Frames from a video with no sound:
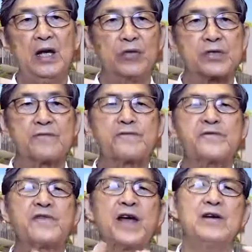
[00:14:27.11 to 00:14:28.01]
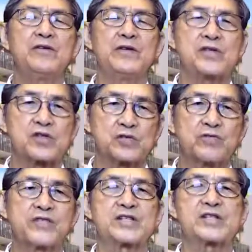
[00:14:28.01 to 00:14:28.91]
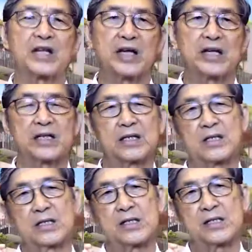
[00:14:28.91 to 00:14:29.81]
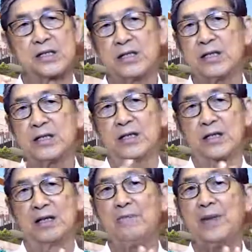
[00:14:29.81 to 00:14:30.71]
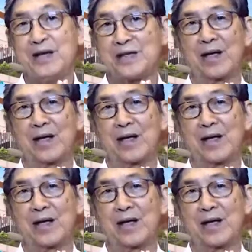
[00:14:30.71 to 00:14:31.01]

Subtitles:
was a very sophisticated city. Amazing.